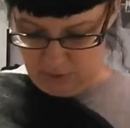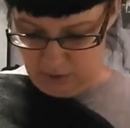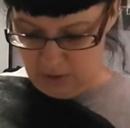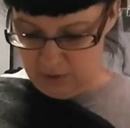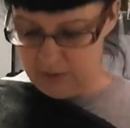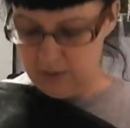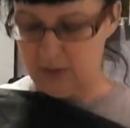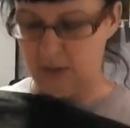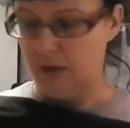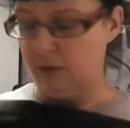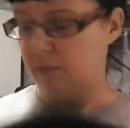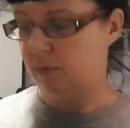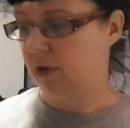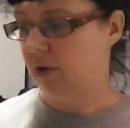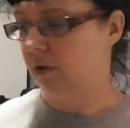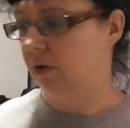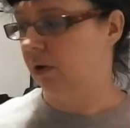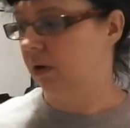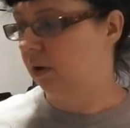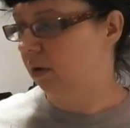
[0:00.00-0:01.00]
I think that'll be
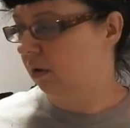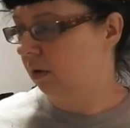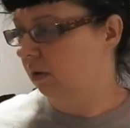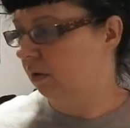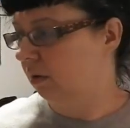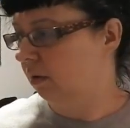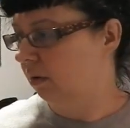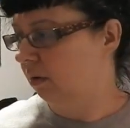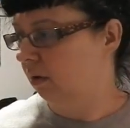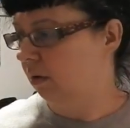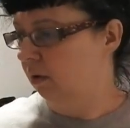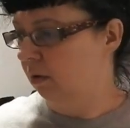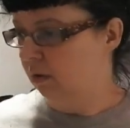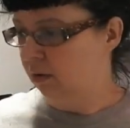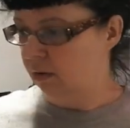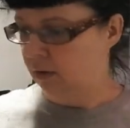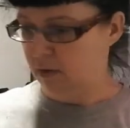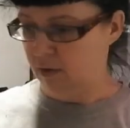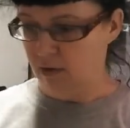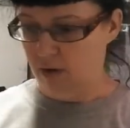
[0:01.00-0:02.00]
good.
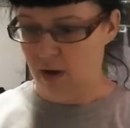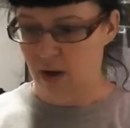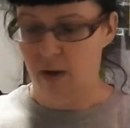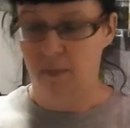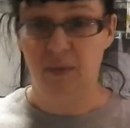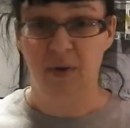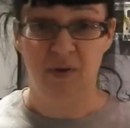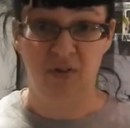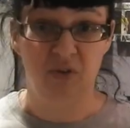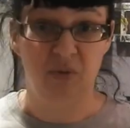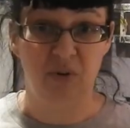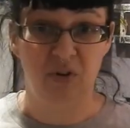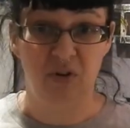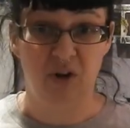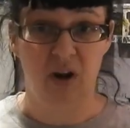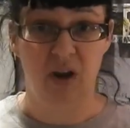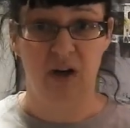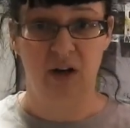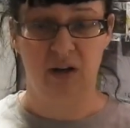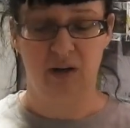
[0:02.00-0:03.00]
Should we
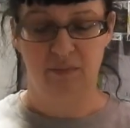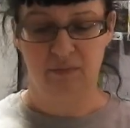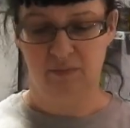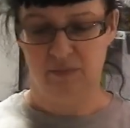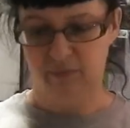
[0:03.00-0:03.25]
try it on?